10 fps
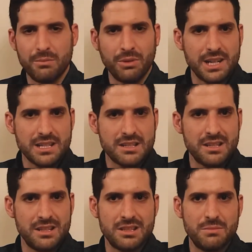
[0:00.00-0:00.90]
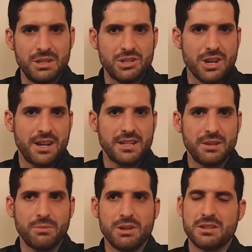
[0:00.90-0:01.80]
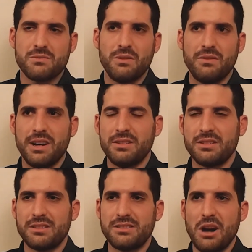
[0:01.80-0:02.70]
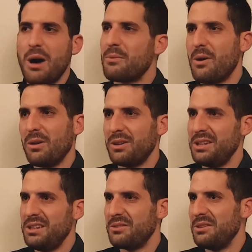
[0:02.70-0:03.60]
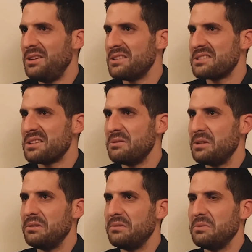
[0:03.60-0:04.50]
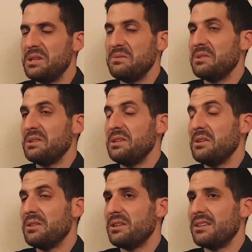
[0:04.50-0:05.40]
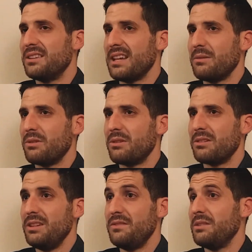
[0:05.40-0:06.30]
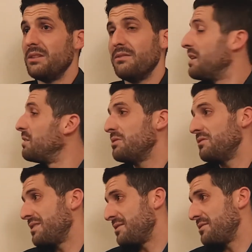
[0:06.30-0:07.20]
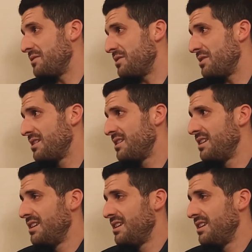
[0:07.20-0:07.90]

blessed to be in Chinatown because we find top quality ingredients that we didn't really know that were even available in